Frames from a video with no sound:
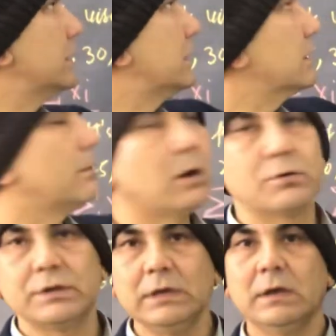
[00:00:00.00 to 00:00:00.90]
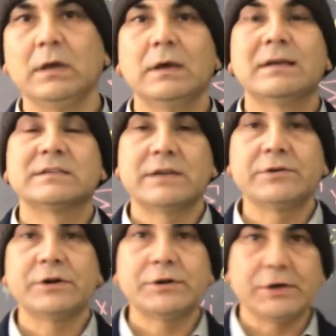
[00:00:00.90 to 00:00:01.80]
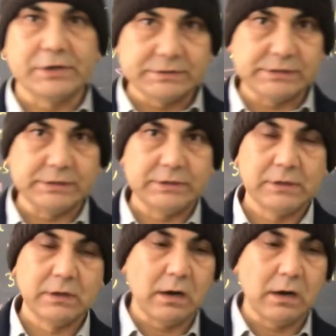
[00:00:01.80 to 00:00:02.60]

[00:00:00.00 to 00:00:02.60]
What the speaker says: learn about the center tendency.